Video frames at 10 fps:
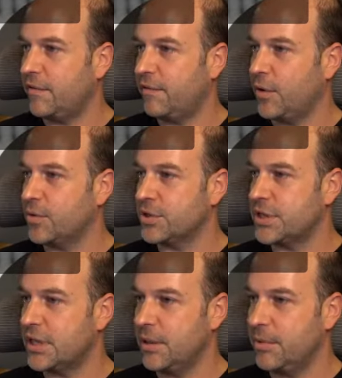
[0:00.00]
focus
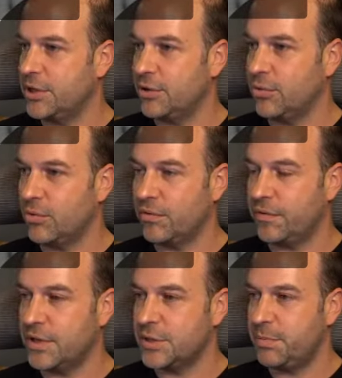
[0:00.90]
to the image in order
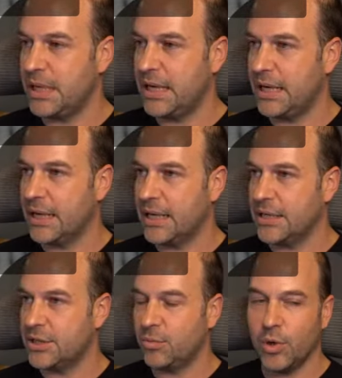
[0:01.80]
for the speed edit
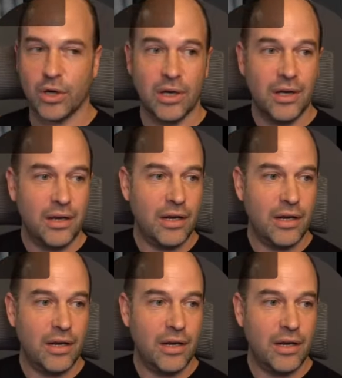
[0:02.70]
keys to work?